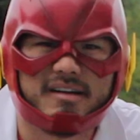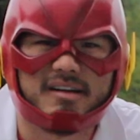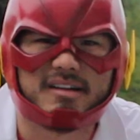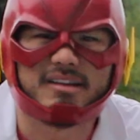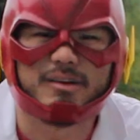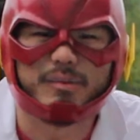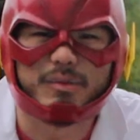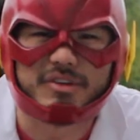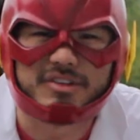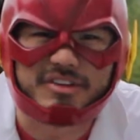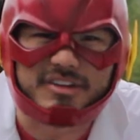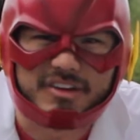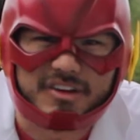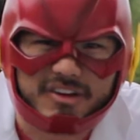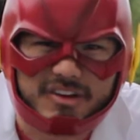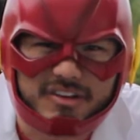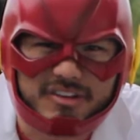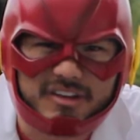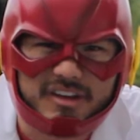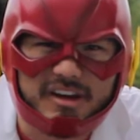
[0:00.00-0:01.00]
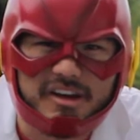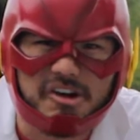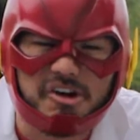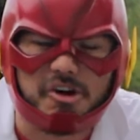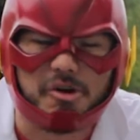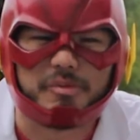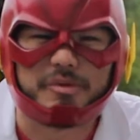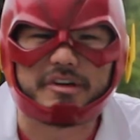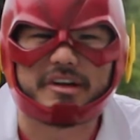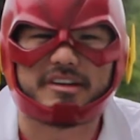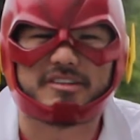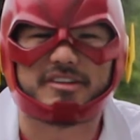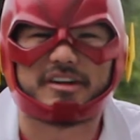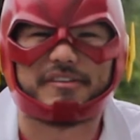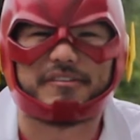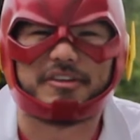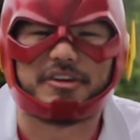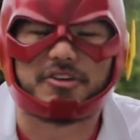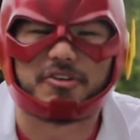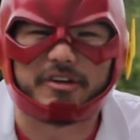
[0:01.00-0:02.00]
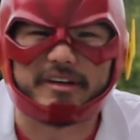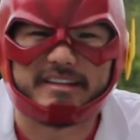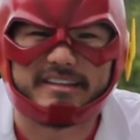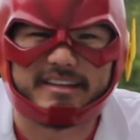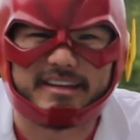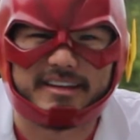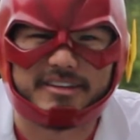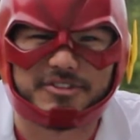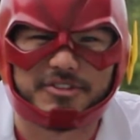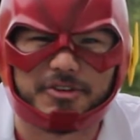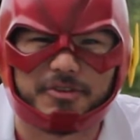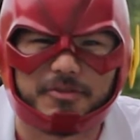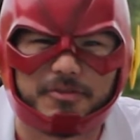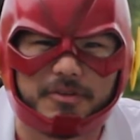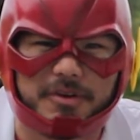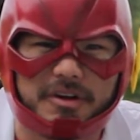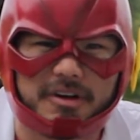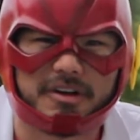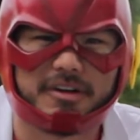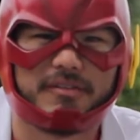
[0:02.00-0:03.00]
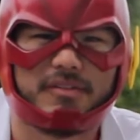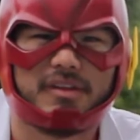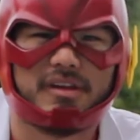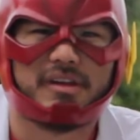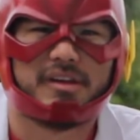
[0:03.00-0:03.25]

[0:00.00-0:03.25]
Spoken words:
Hello, boys and girls. Hope you guys are having a great day so far.